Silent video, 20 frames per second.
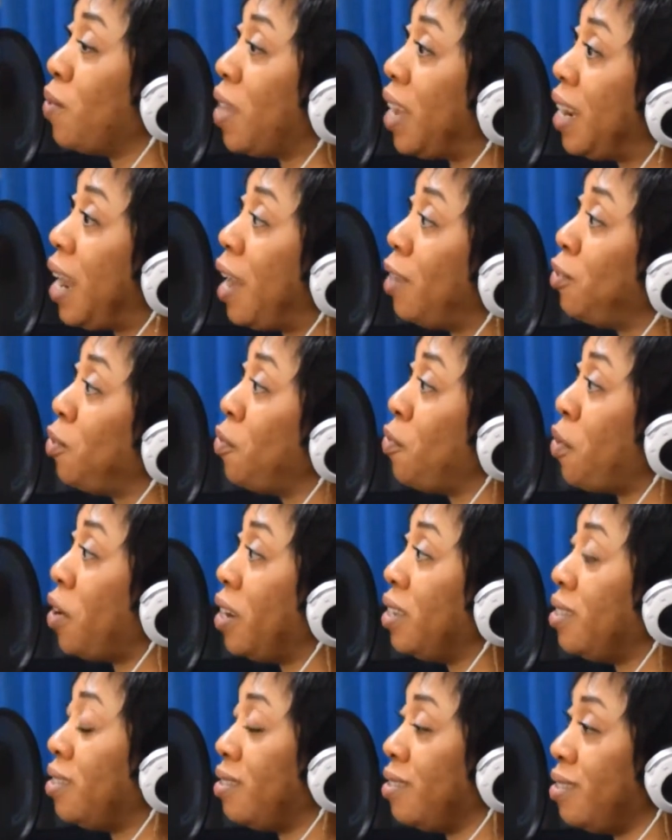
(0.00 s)
that
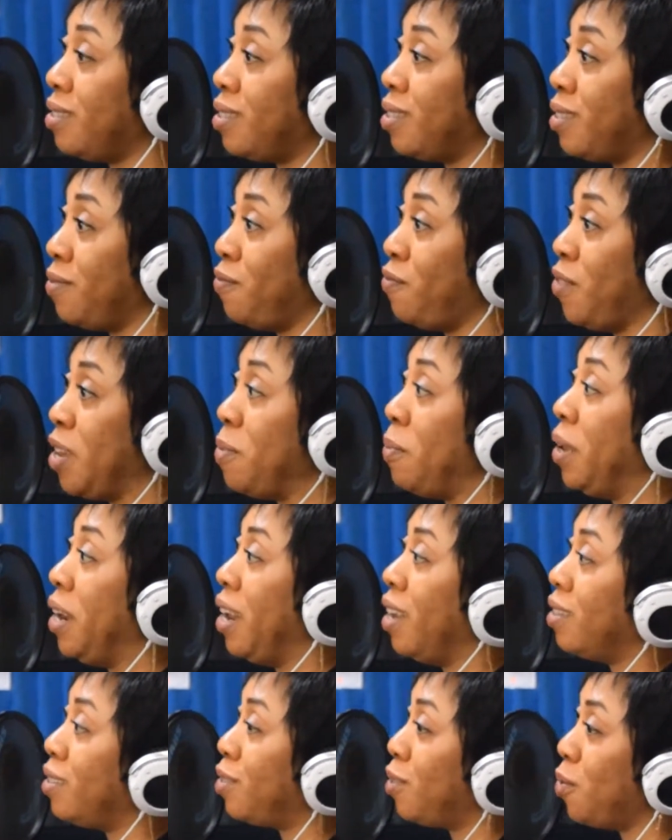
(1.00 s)
handover is
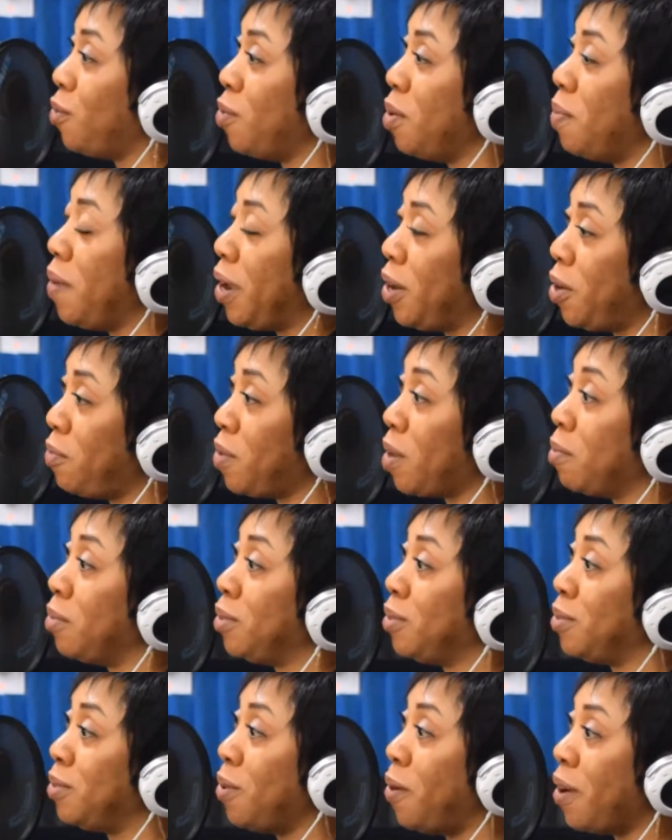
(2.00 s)
imminent, so we might not be able
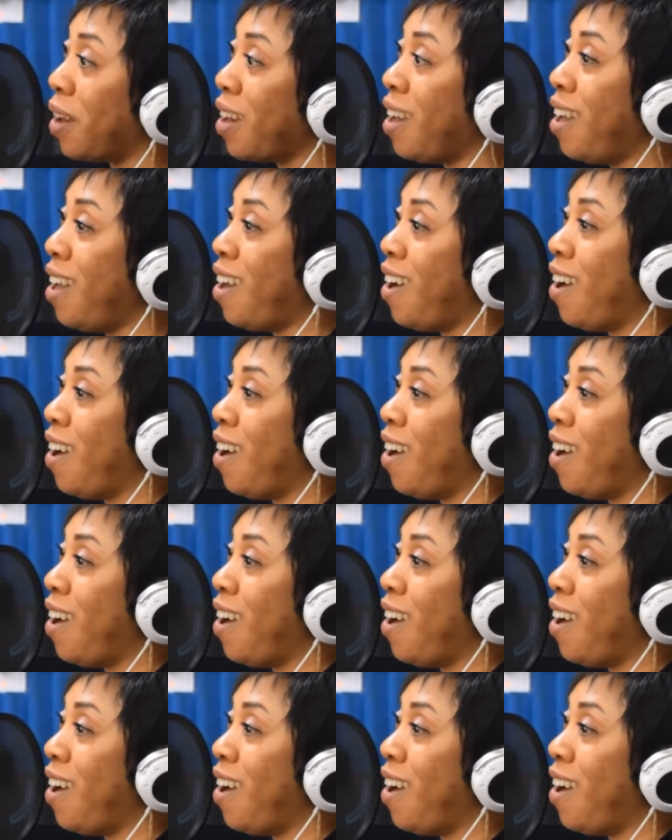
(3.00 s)
to talk,